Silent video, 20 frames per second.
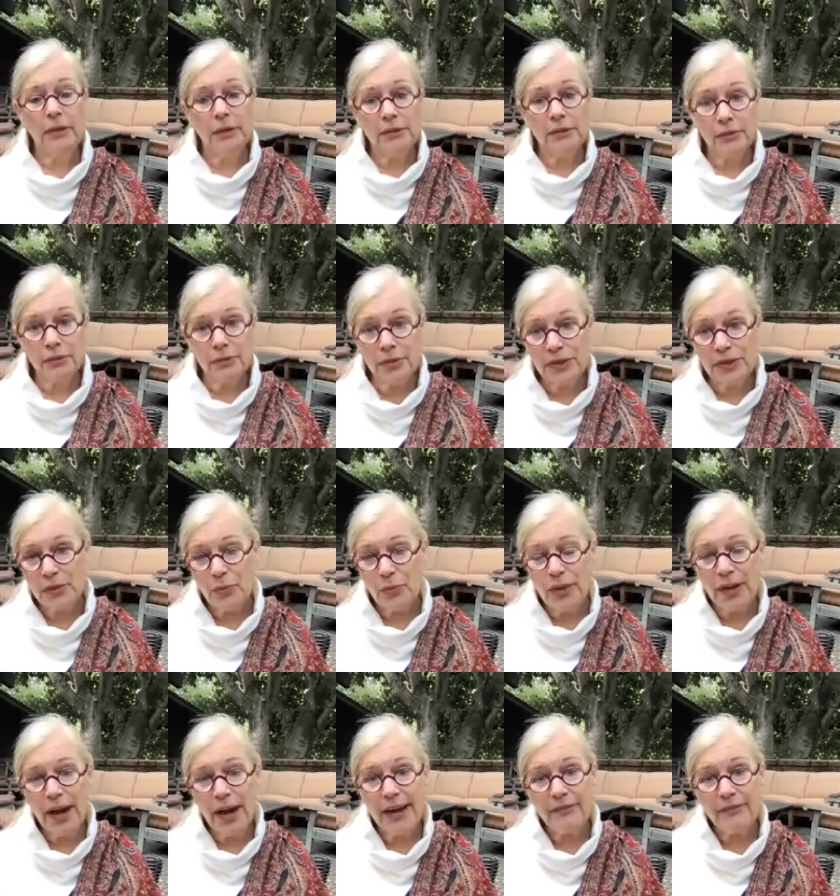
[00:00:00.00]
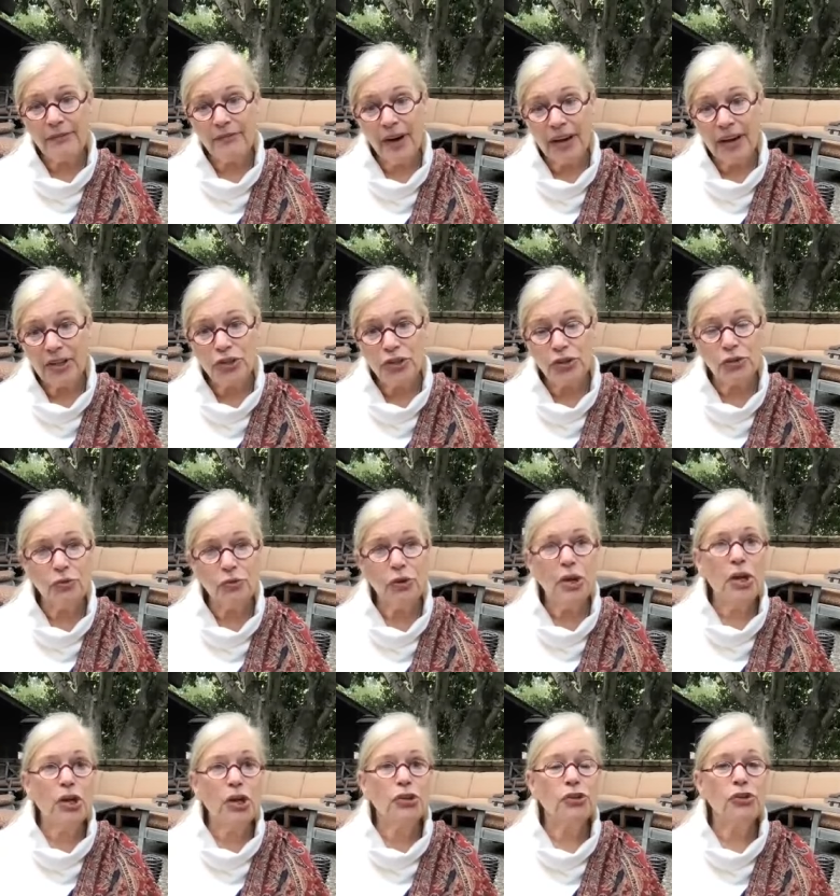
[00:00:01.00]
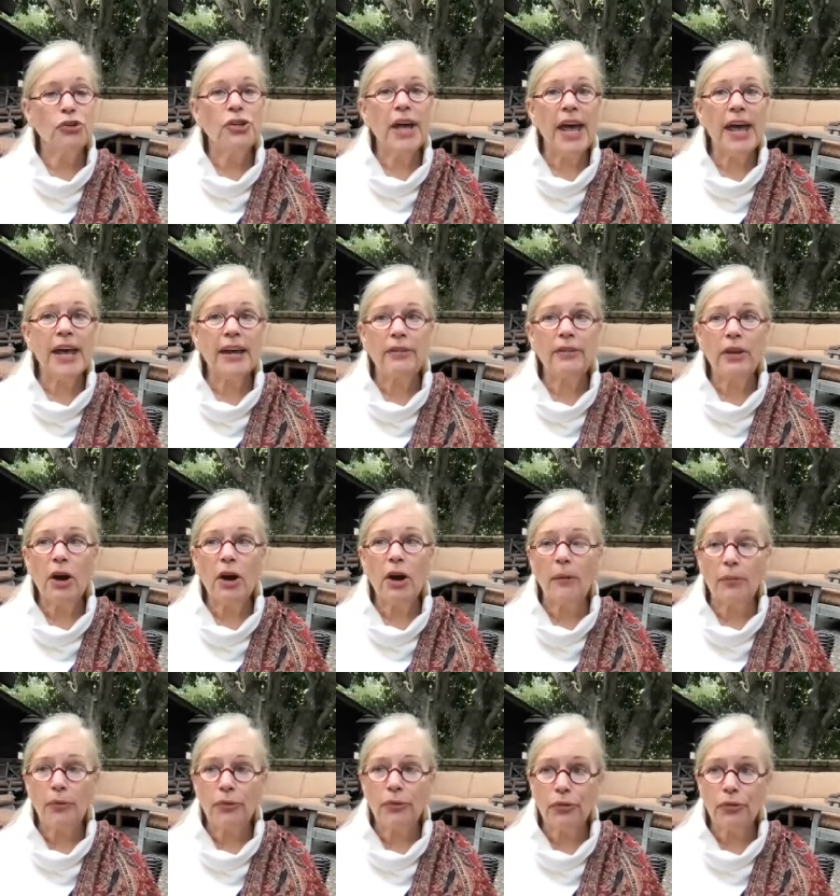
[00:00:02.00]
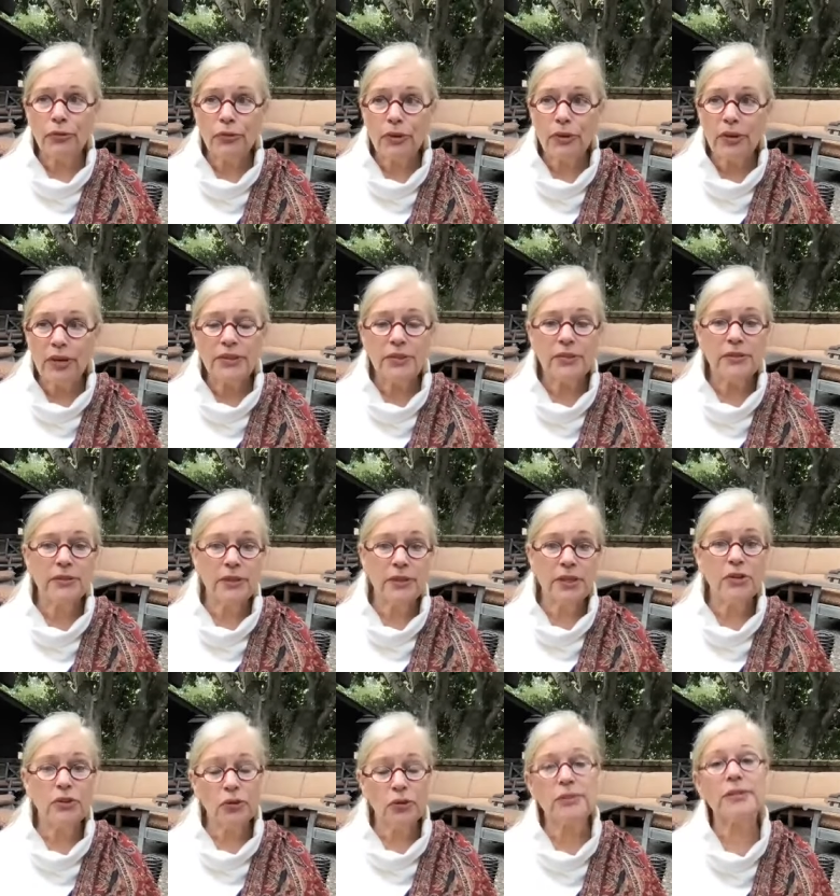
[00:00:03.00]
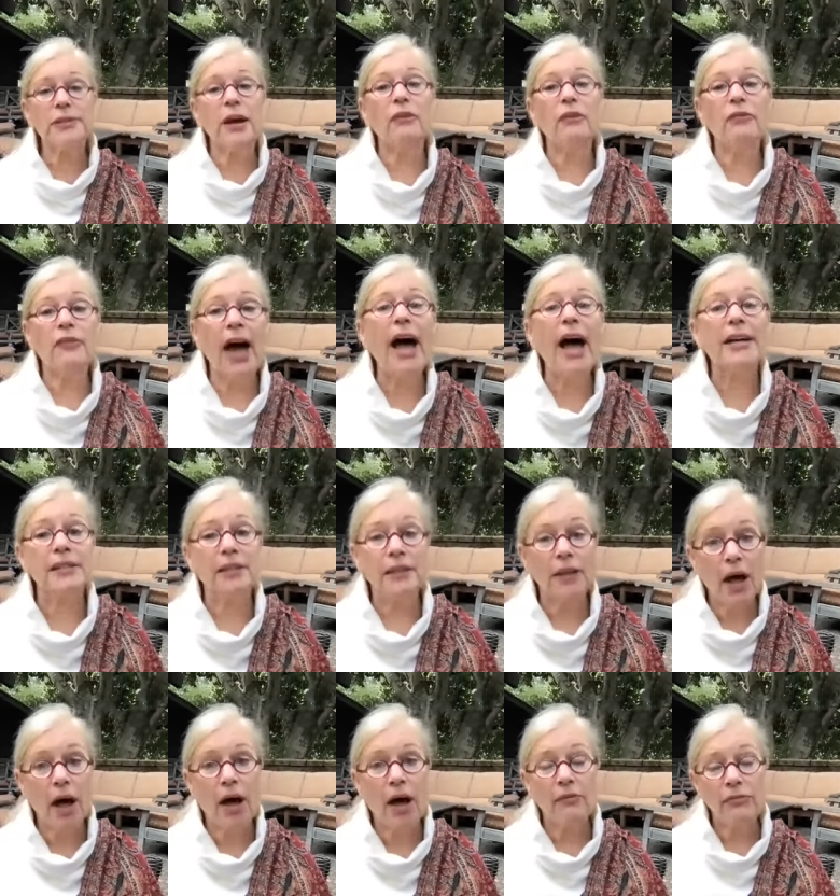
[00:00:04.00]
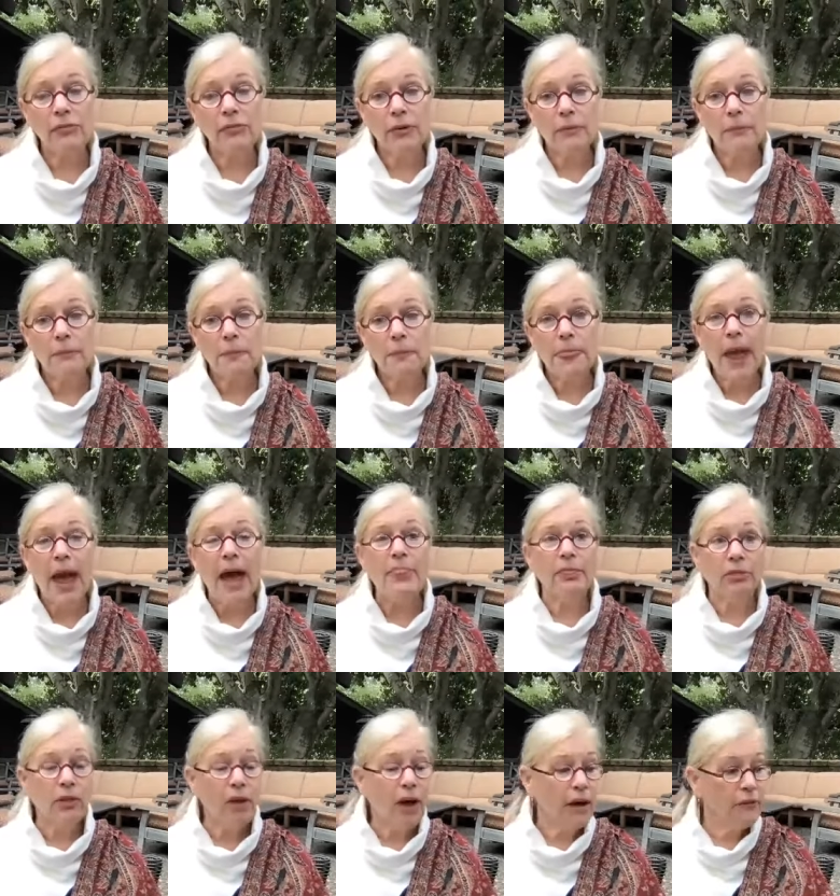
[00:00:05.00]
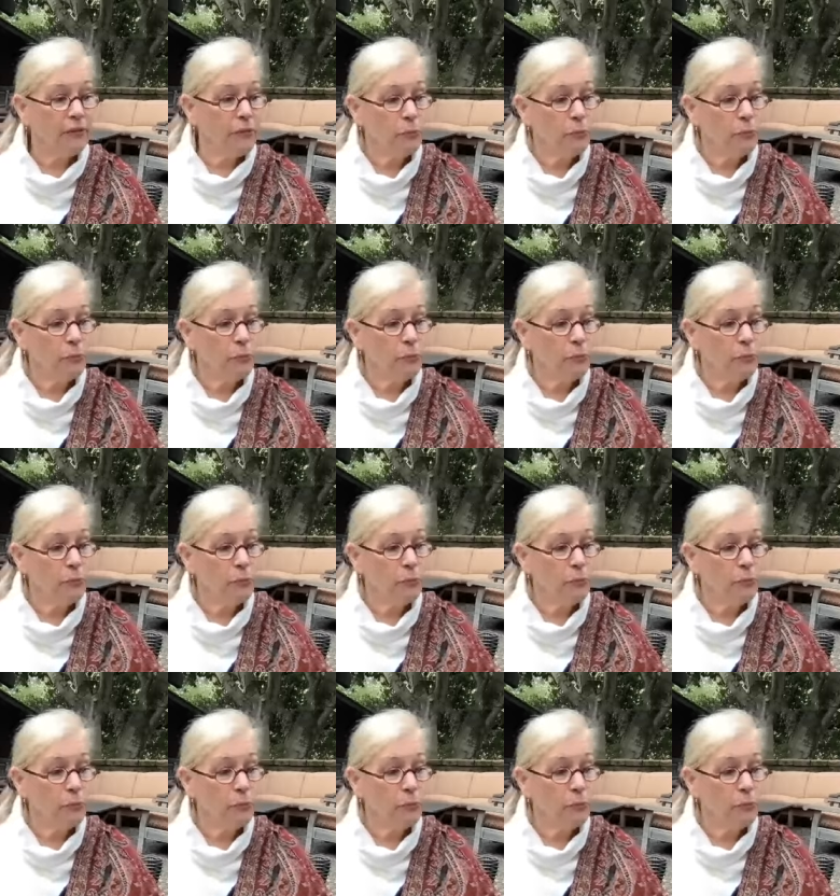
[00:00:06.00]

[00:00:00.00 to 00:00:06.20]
So this week, I invite you to take the opportunity to see yourself as love and love.